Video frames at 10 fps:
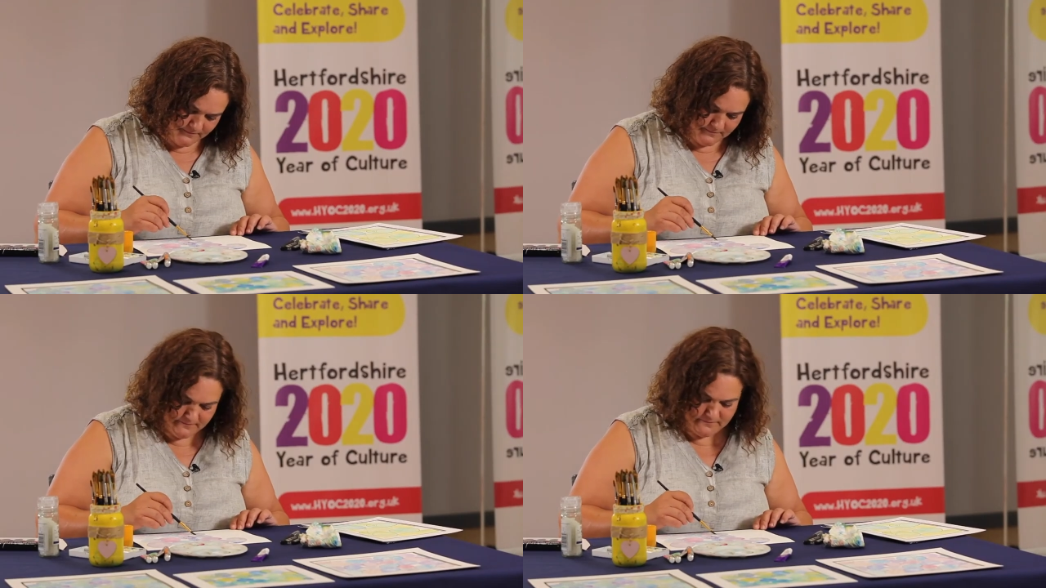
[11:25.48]

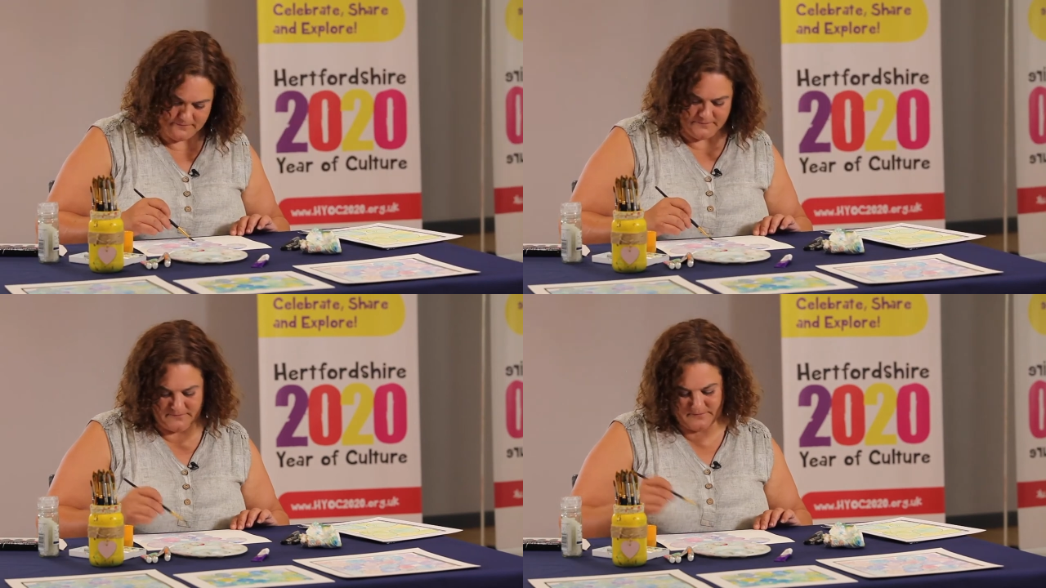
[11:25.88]

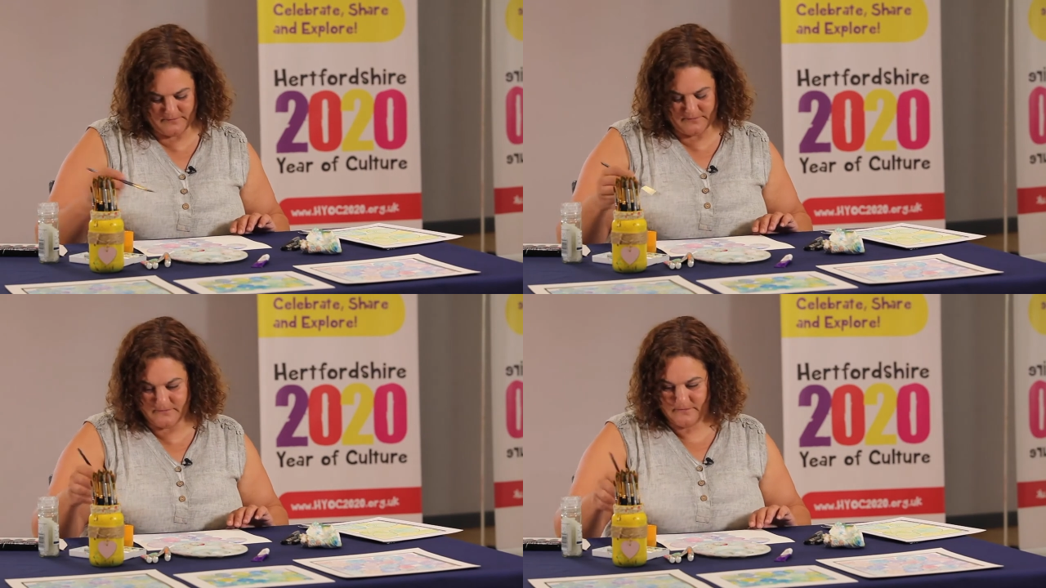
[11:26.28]

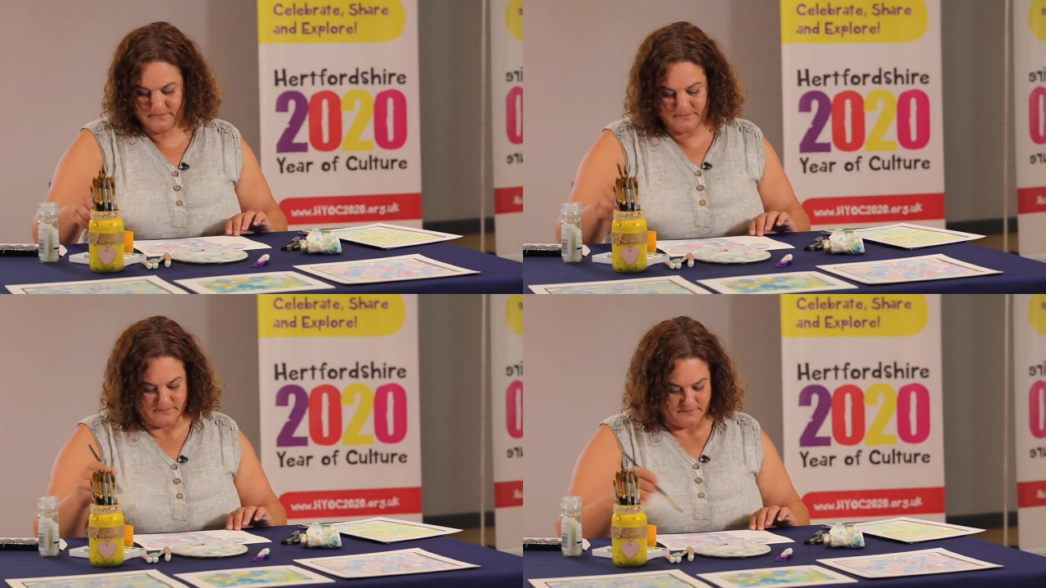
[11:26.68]

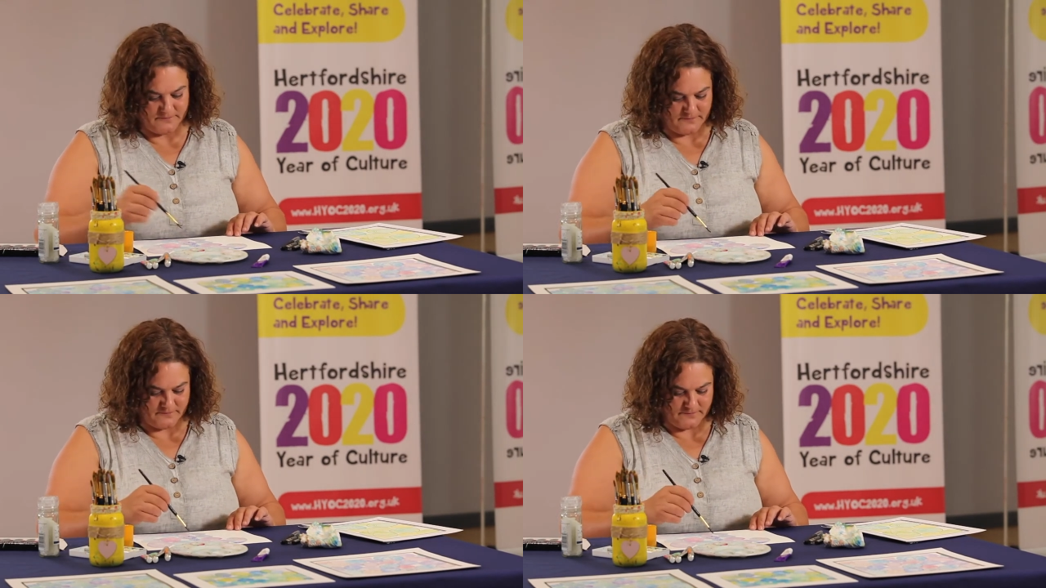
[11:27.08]

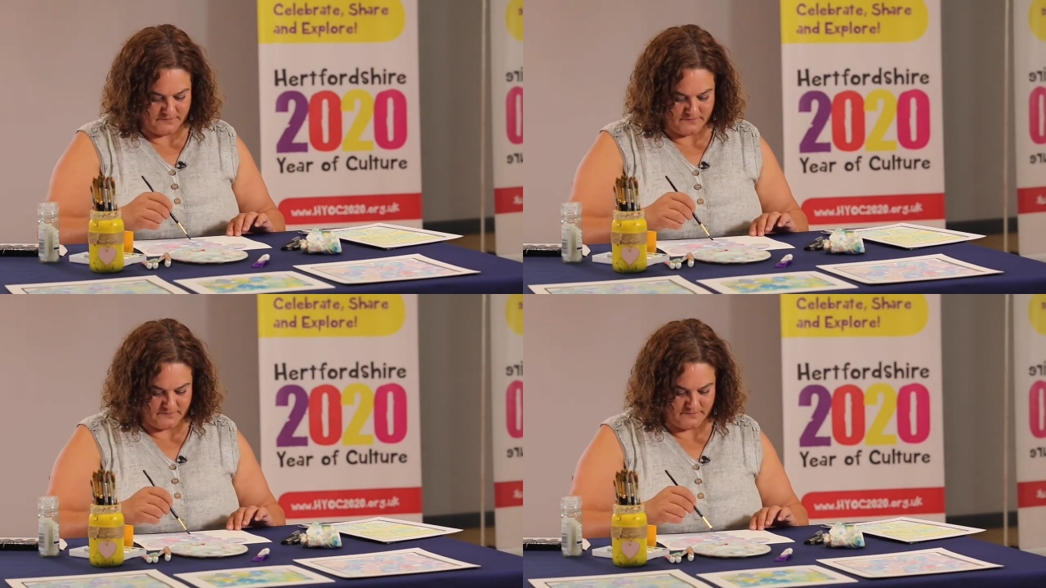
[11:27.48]

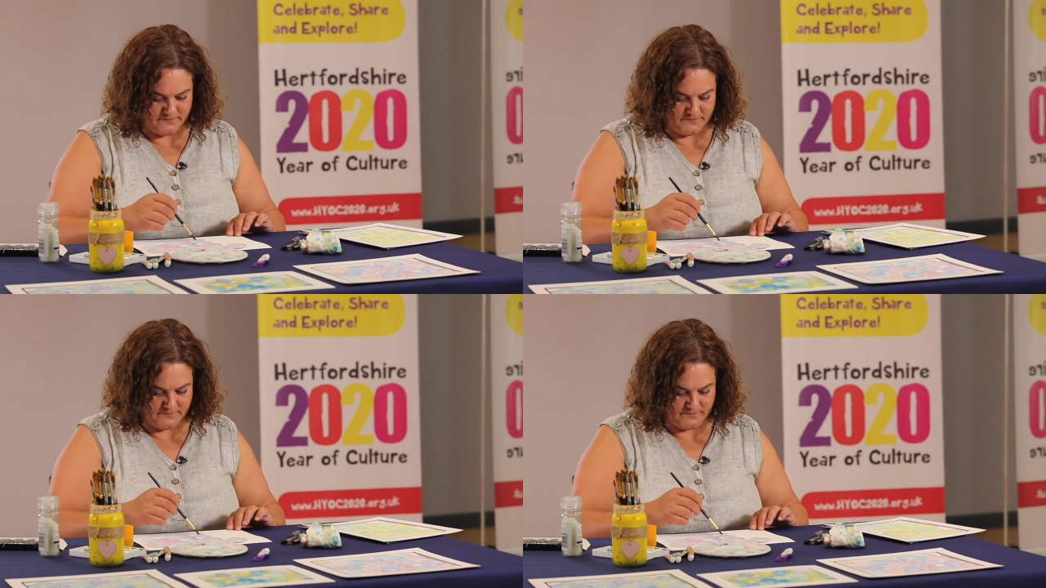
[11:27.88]

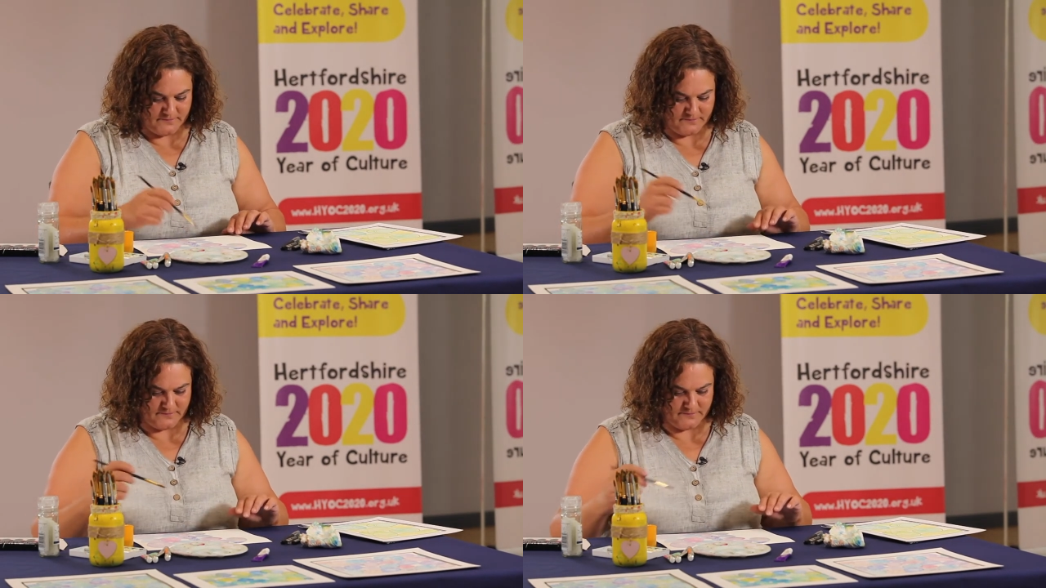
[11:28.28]

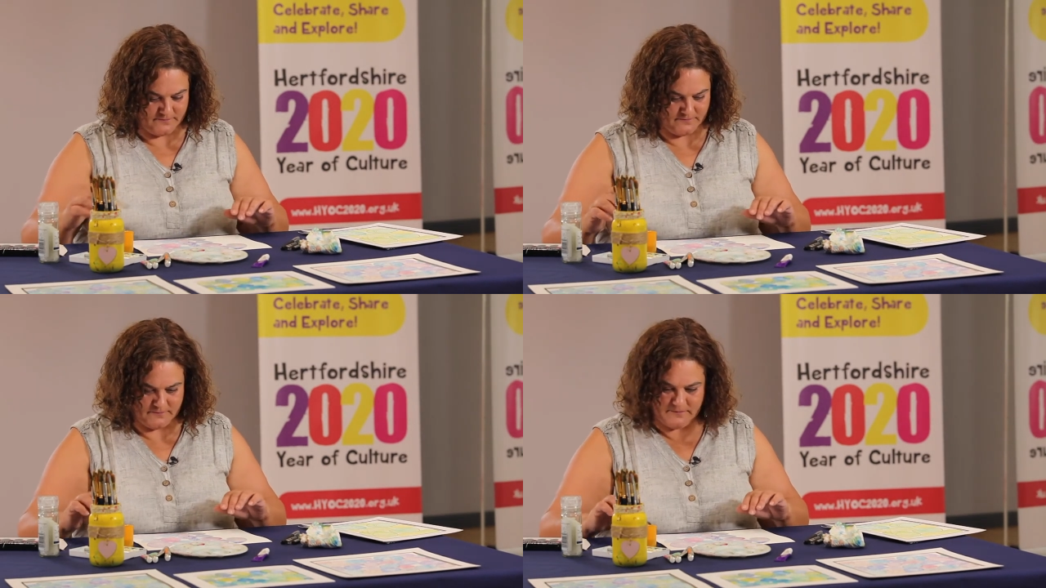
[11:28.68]

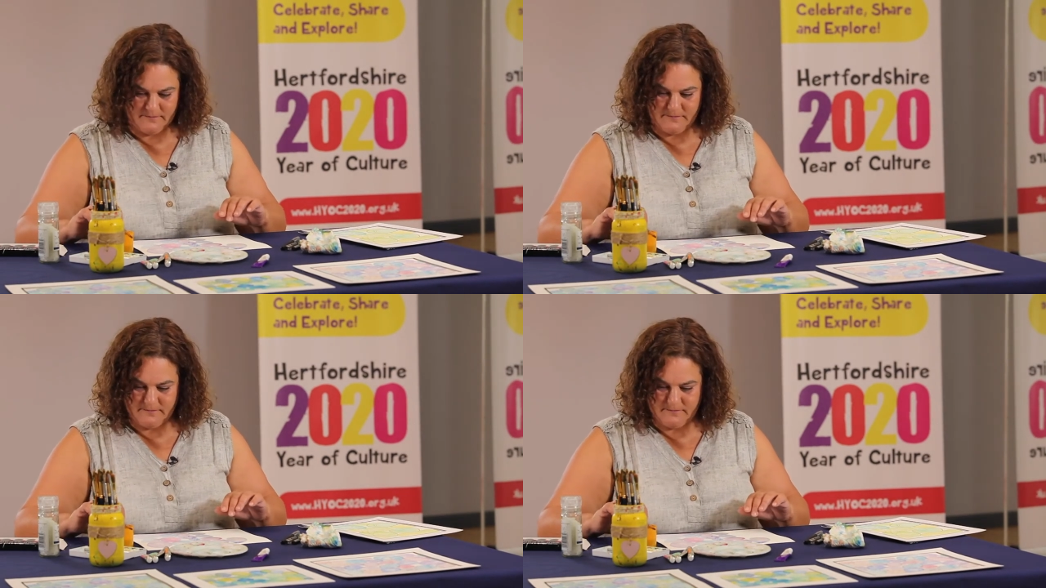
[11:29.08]

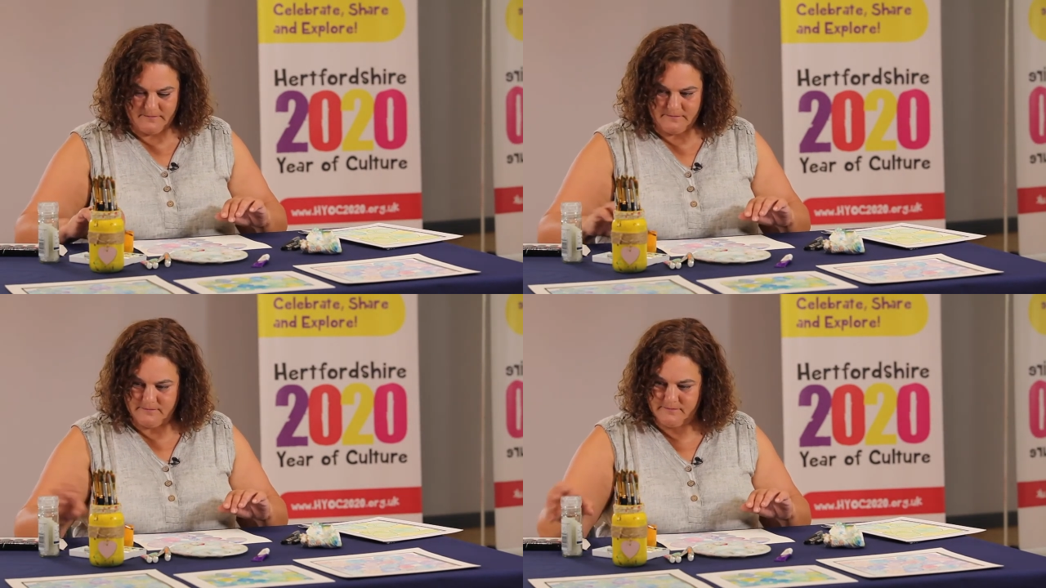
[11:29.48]

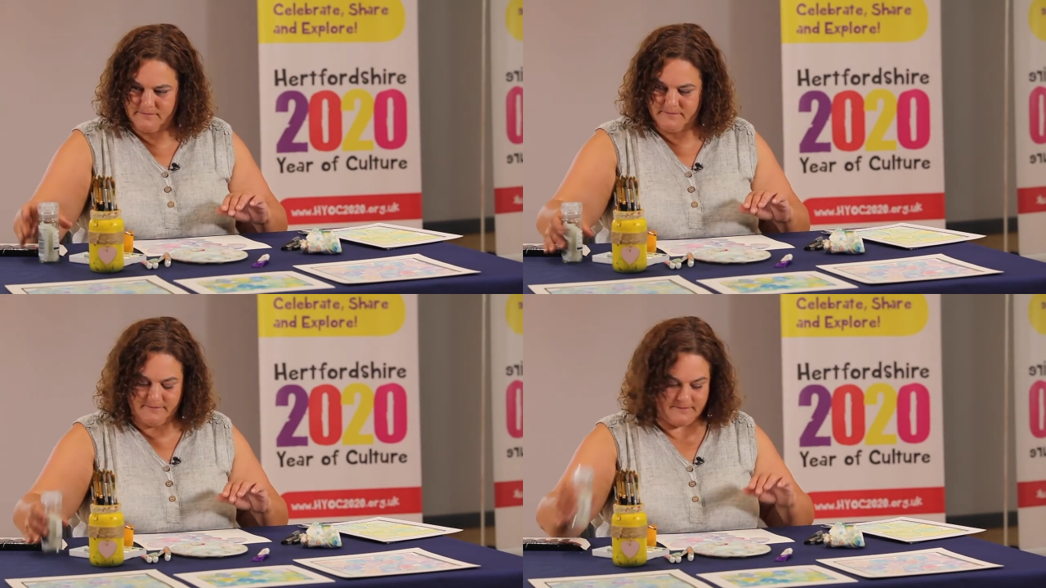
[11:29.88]

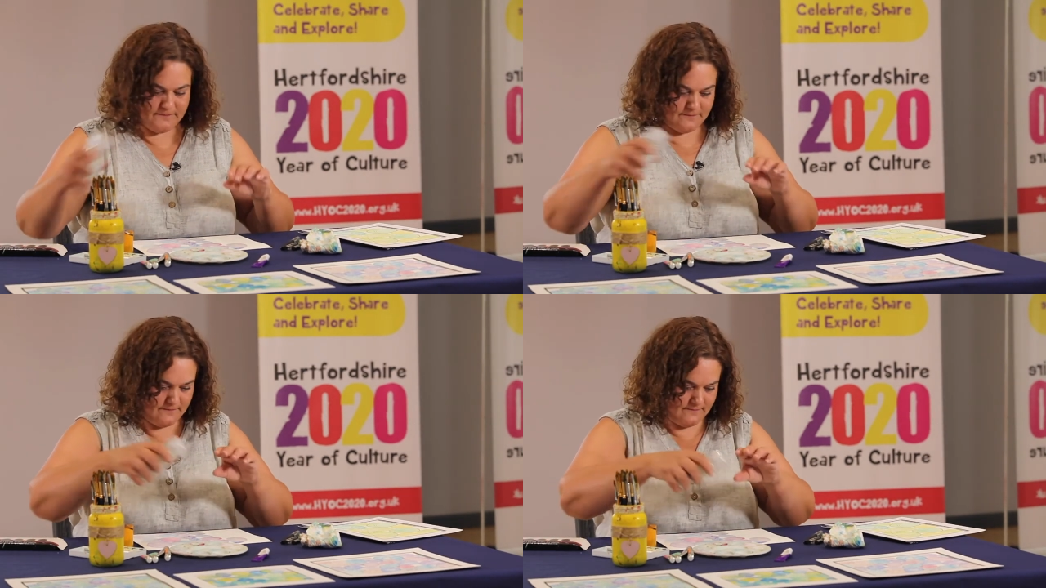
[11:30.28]
No one is speaking in this clip.